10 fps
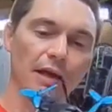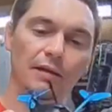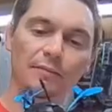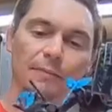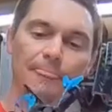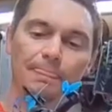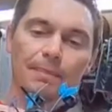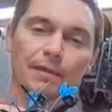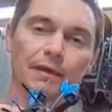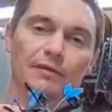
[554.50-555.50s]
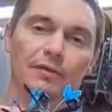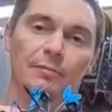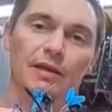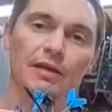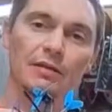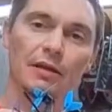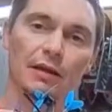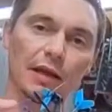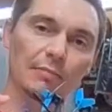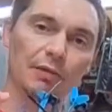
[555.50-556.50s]
And to me,
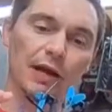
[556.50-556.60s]
I like